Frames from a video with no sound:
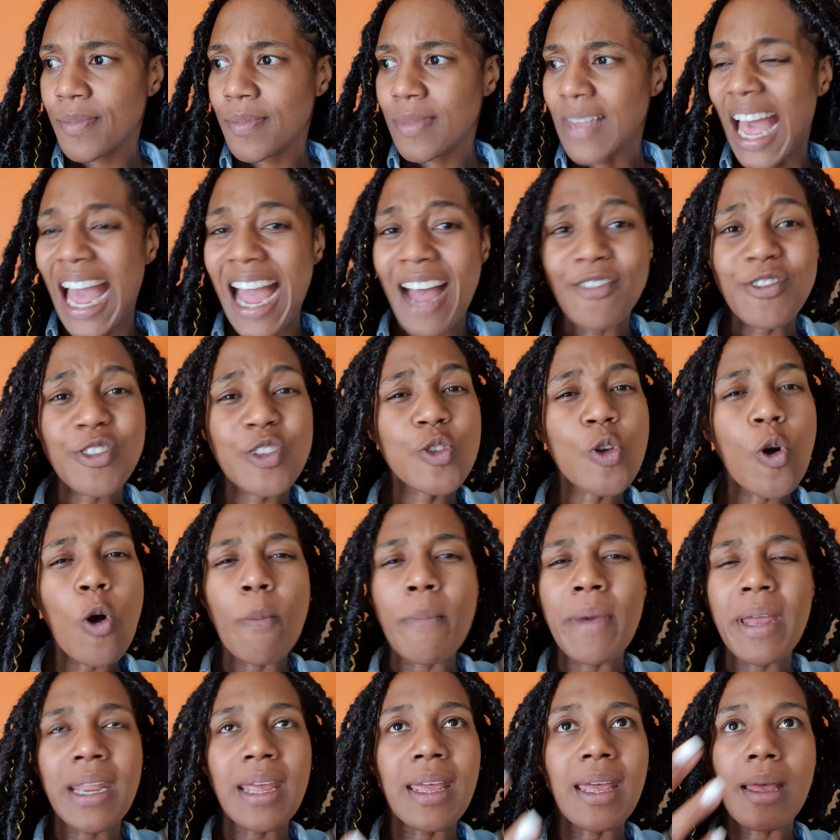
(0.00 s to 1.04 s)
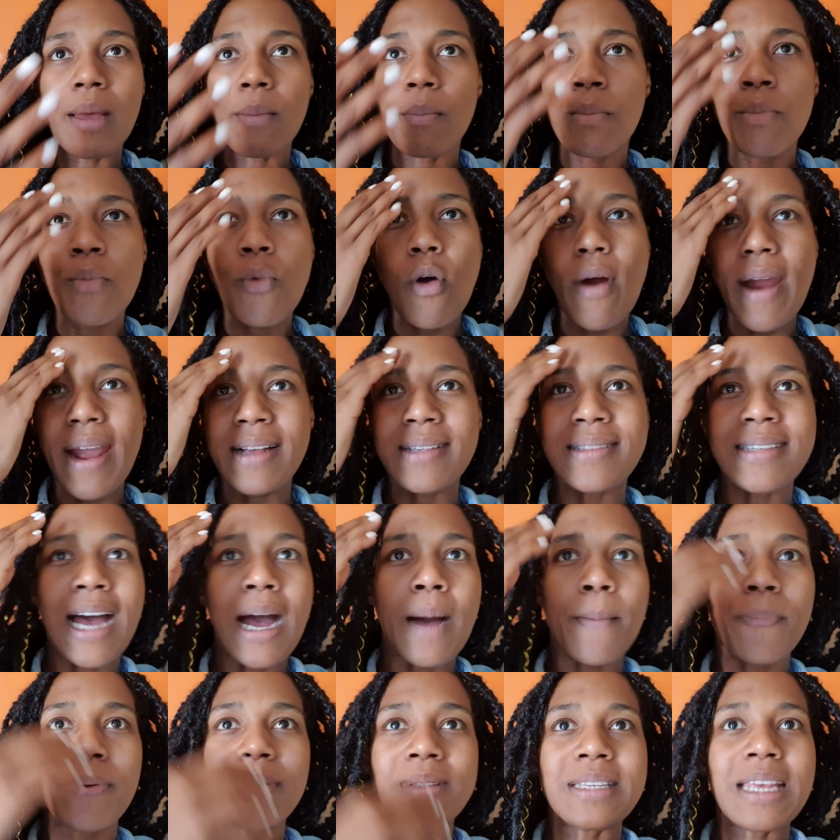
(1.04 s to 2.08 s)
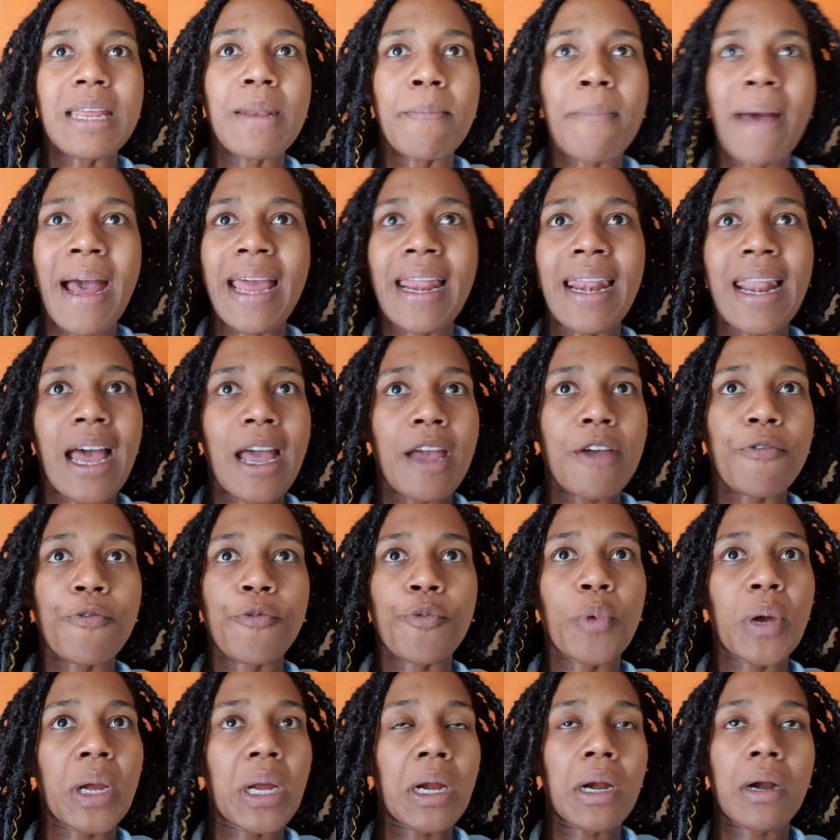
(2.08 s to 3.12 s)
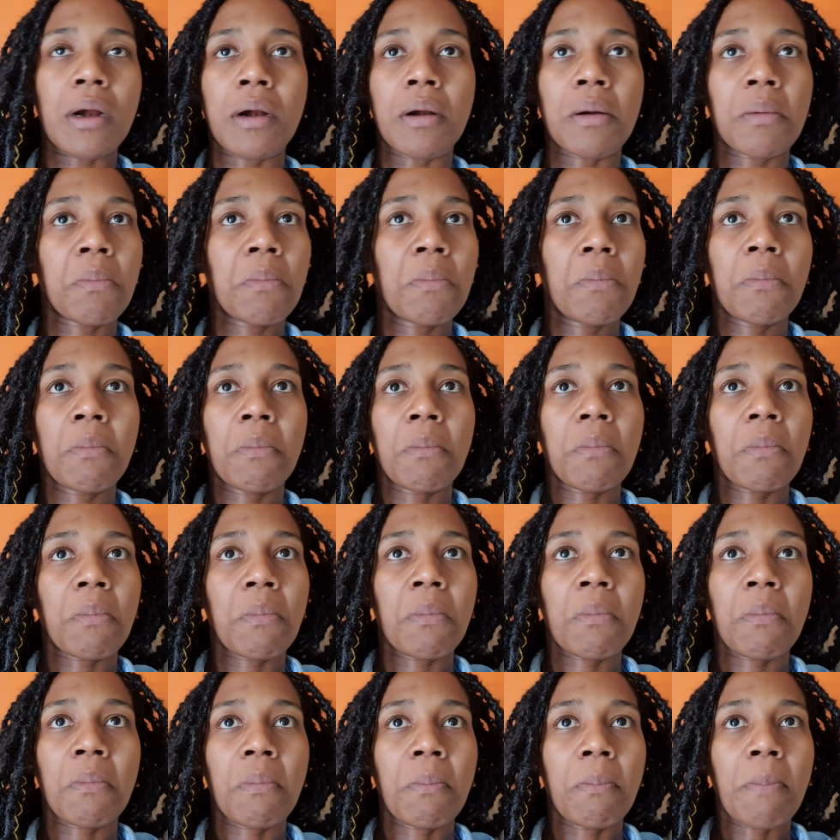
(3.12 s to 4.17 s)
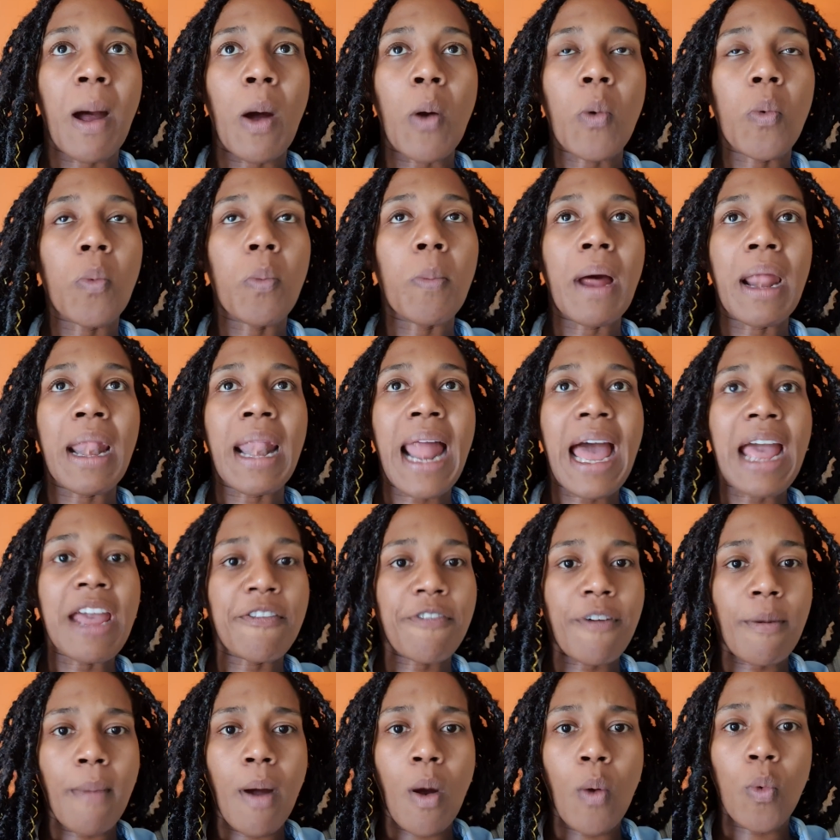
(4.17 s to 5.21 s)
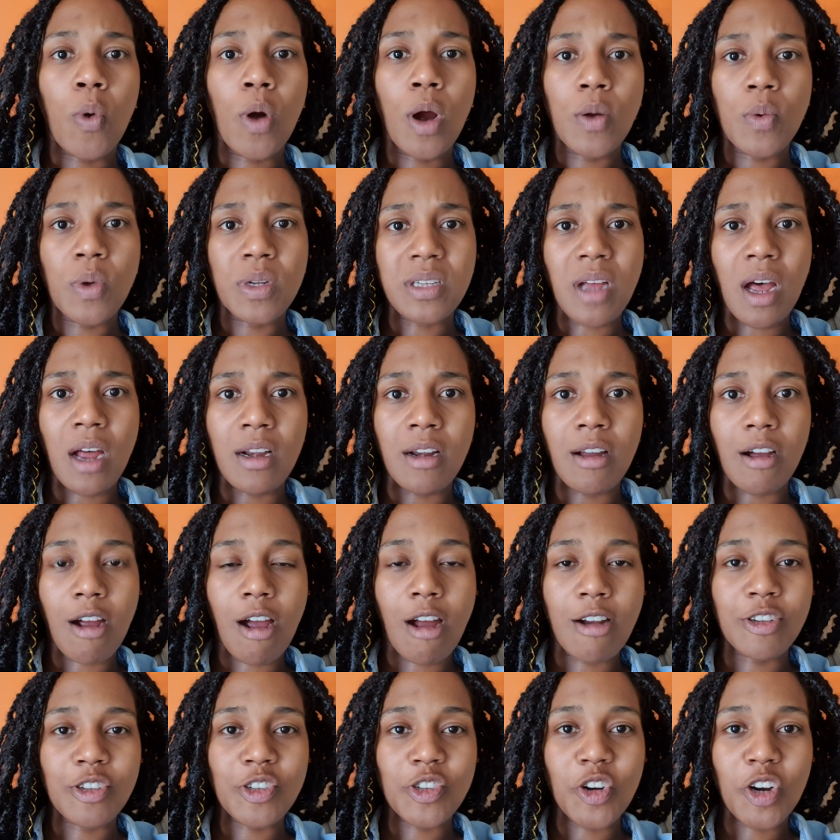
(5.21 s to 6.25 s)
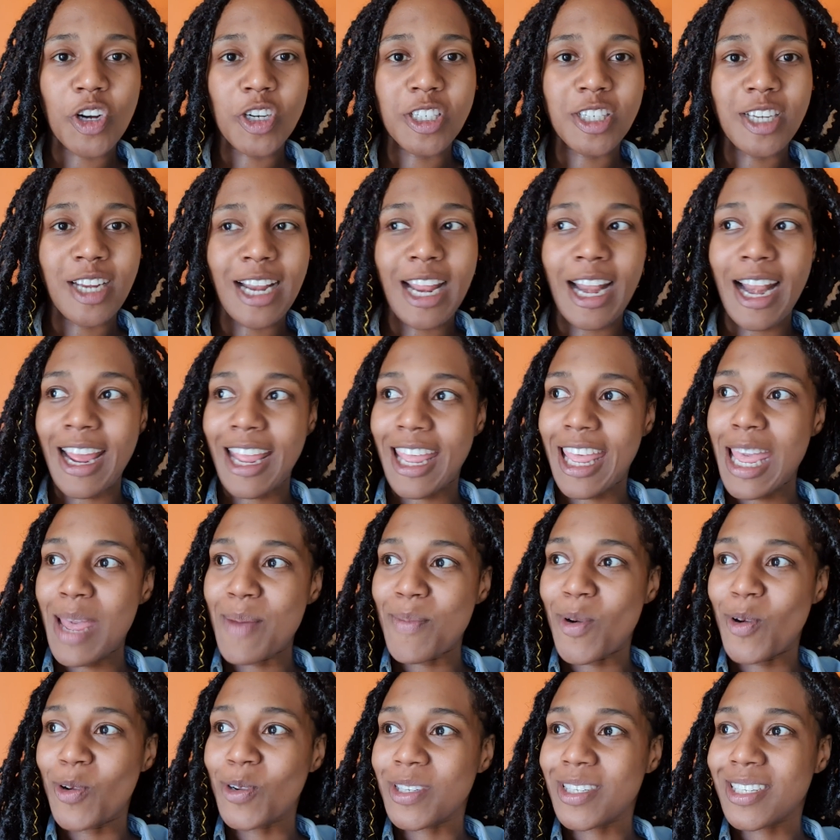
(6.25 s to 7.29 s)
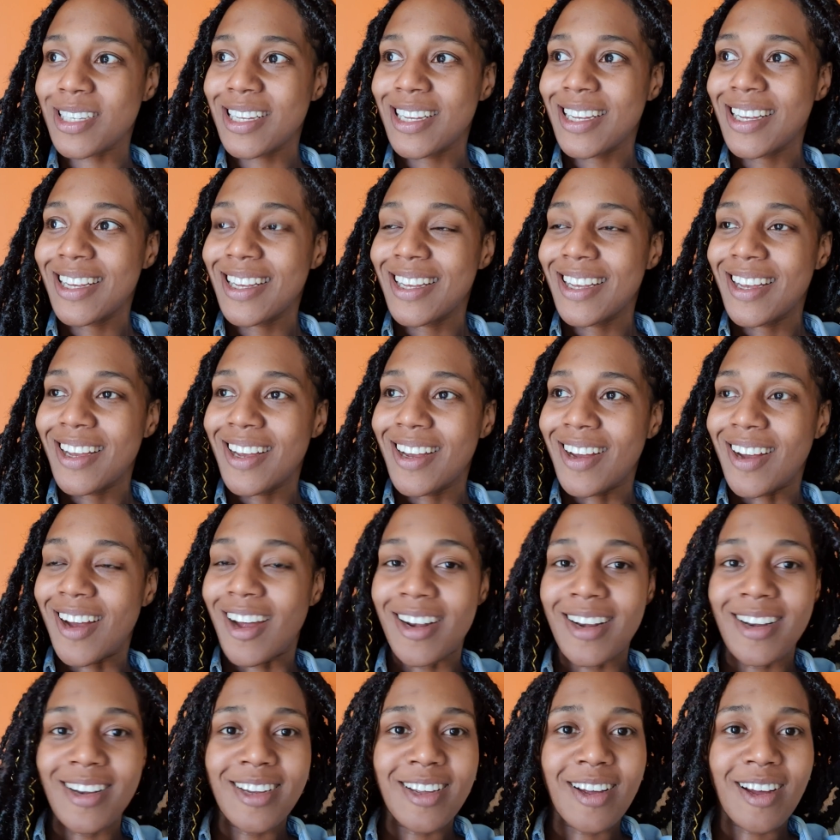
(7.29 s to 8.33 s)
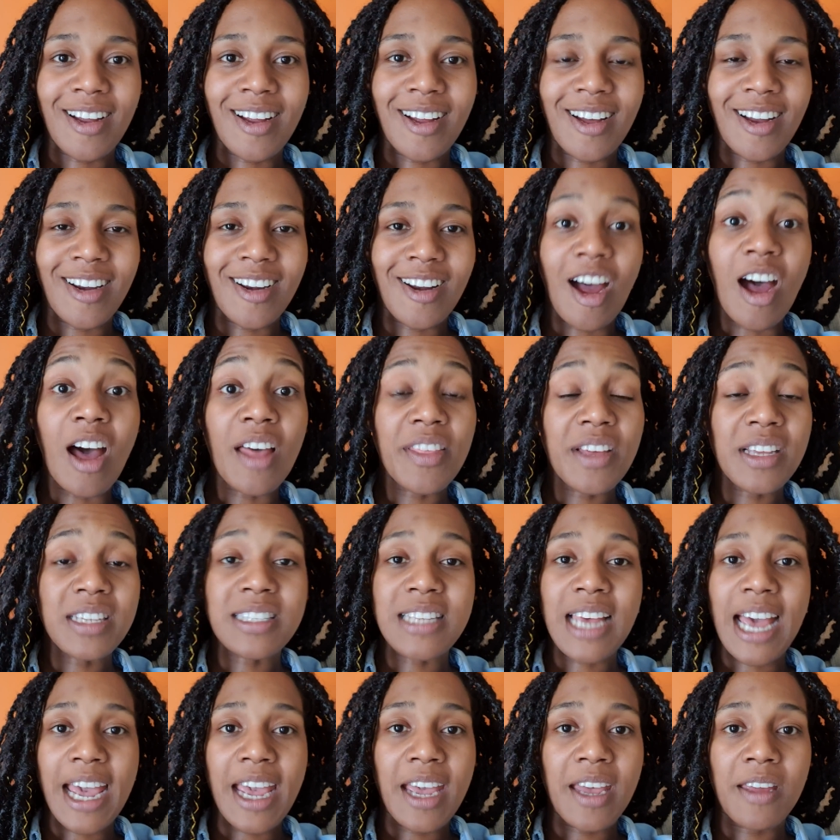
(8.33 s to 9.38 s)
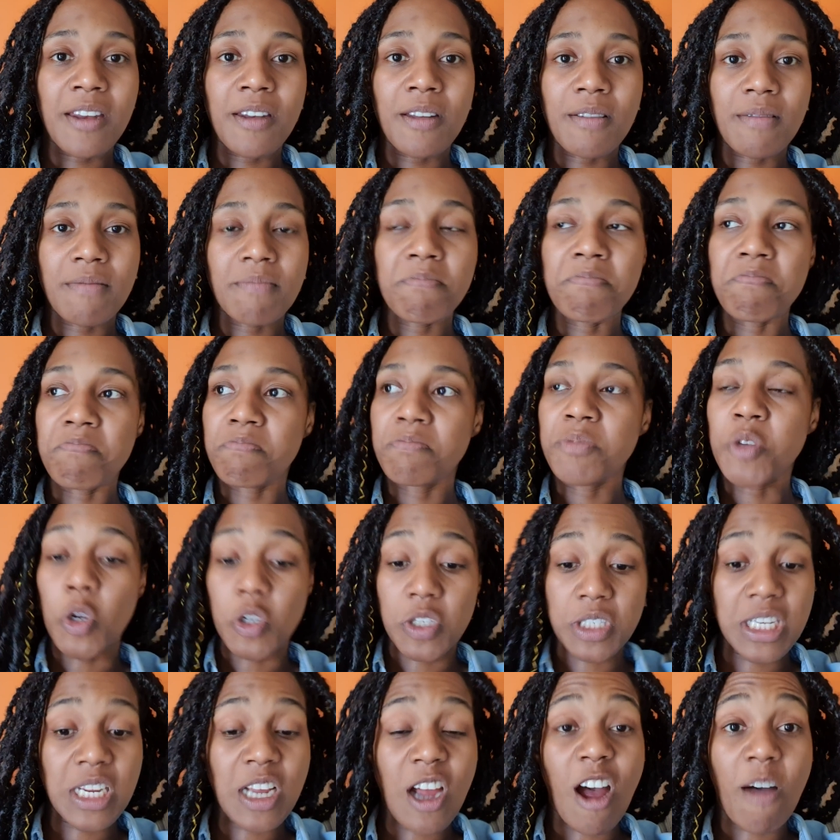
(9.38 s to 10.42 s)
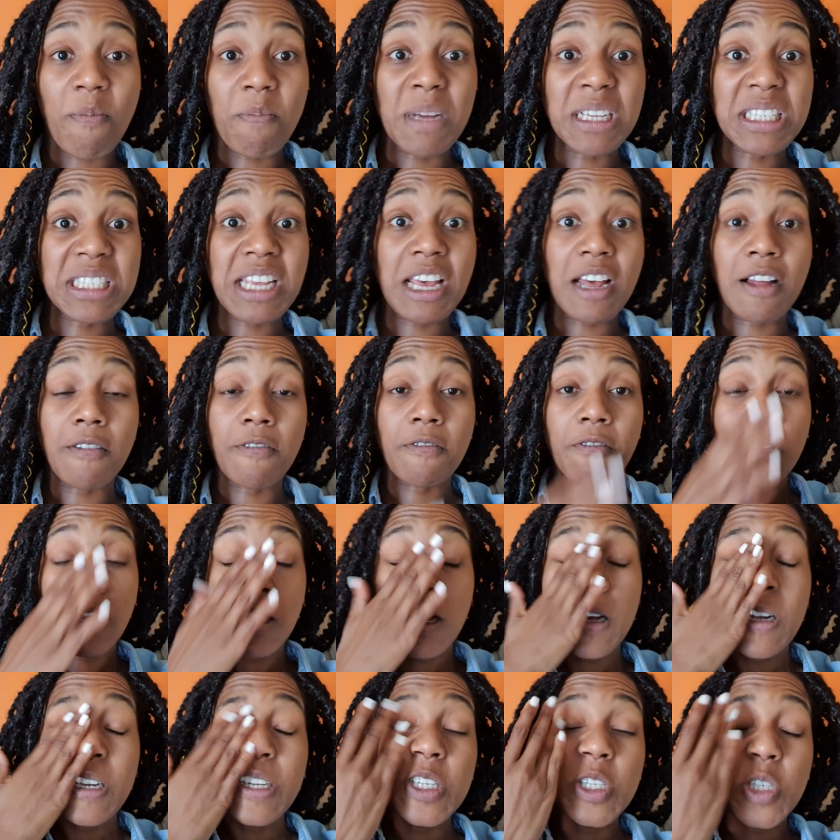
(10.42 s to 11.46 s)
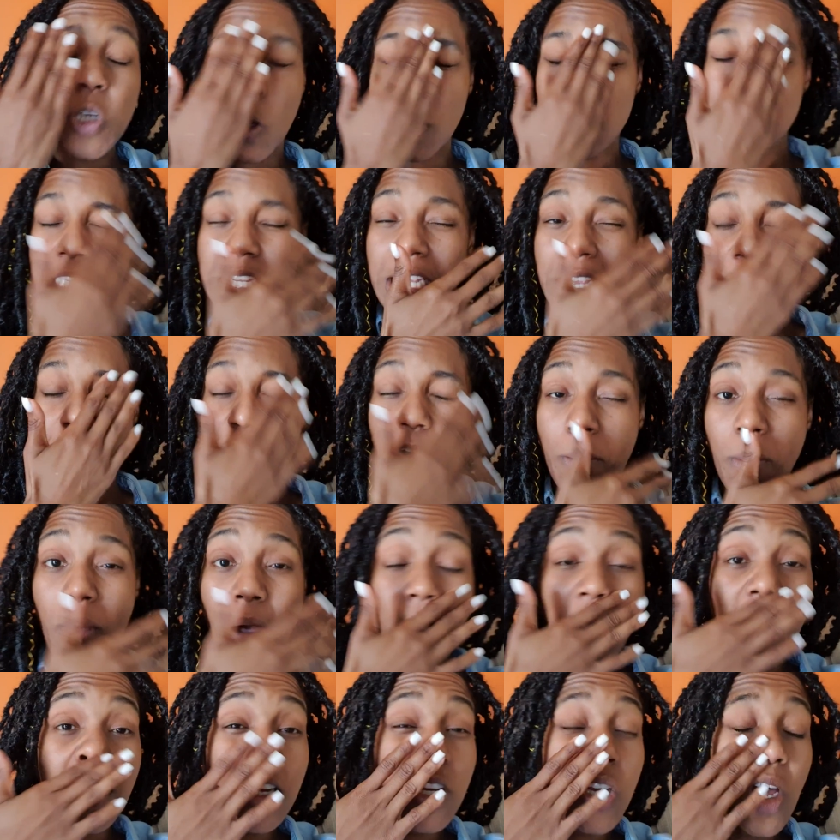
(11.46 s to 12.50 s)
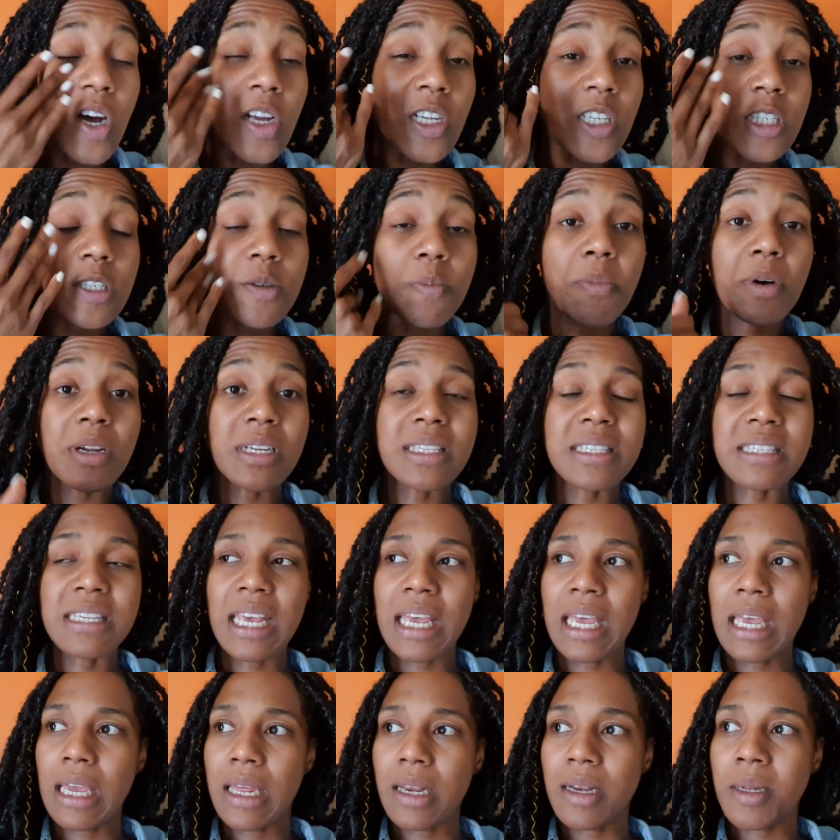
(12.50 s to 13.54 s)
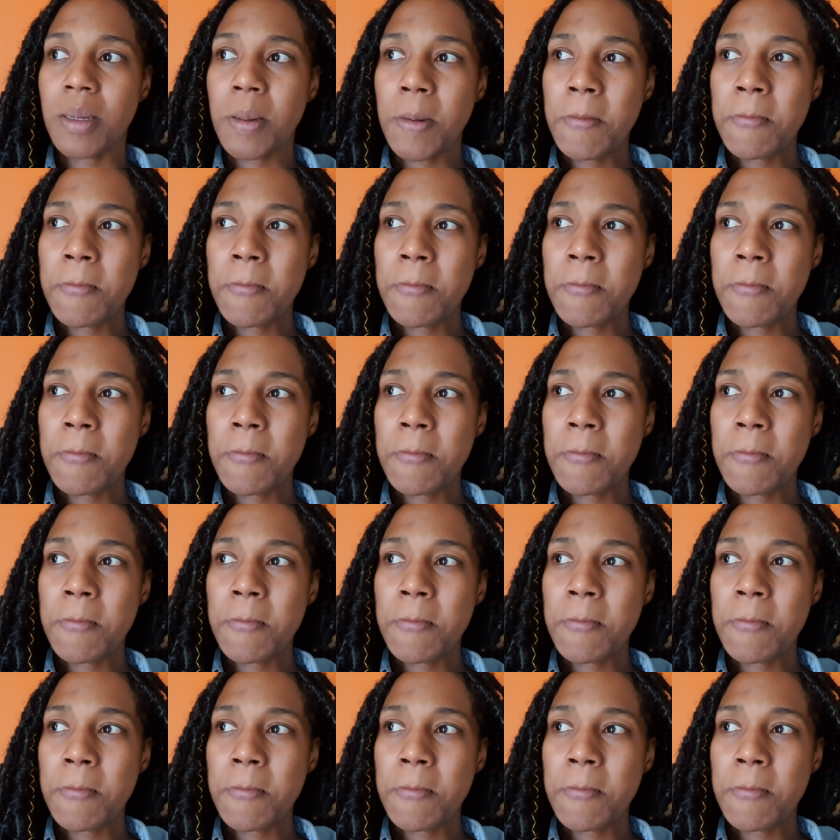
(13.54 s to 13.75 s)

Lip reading: have so many more examples in my life where my life and my world was under construction, and I came out on the other side, dusting off myself, dirty from all the dust, but saying,